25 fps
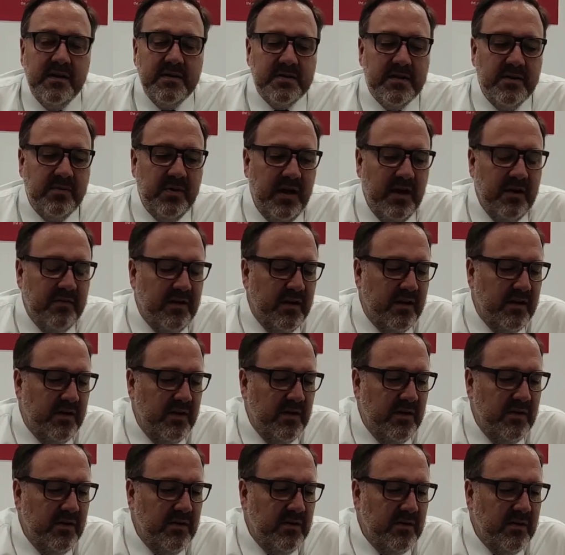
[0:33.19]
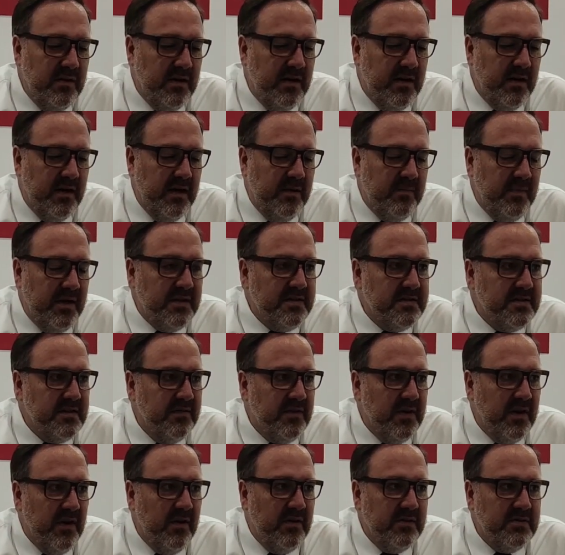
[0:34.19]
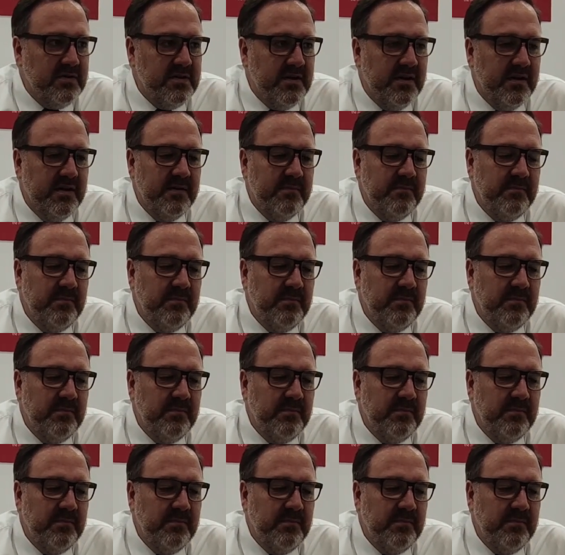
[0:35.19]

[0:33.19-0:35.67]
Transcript: So we have a new MX7 Ultra,